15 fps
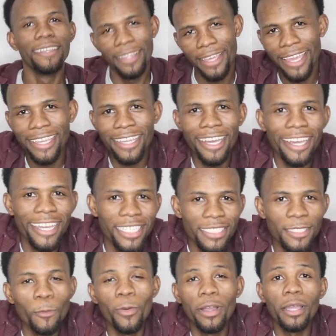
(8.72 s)
Hey
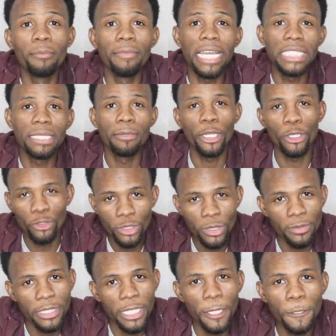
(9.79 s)
guys, welcome back to my
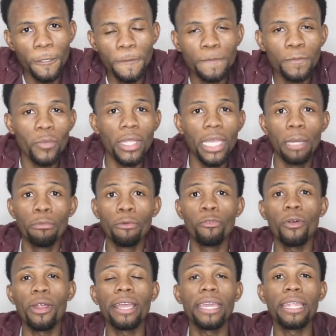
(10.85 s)
YouTube channel. And
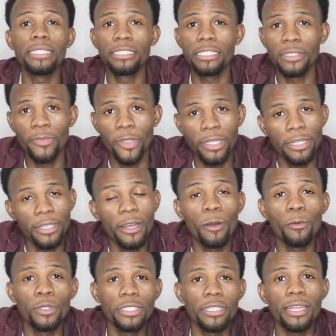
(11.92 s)
before I get into the video, I
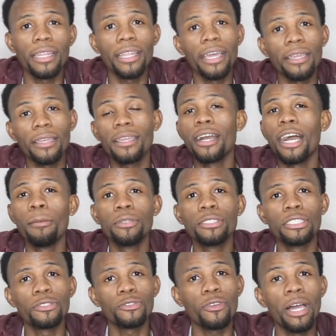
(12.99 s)
want y'all to like, comment,
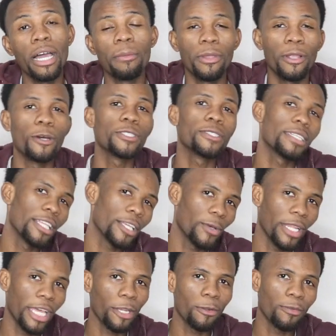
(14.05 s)
subscribe, and also click on
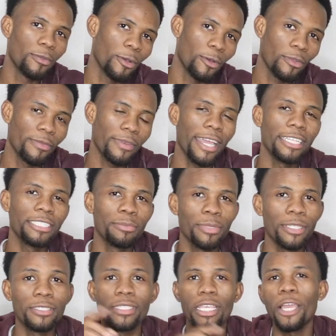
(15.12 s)
that notification
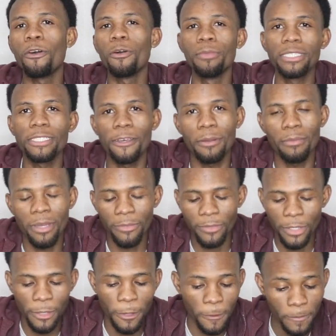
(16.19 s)
bell so y'all don't miss out on my
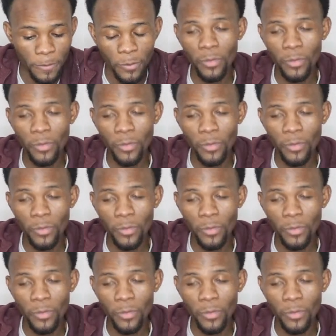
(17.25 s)
video.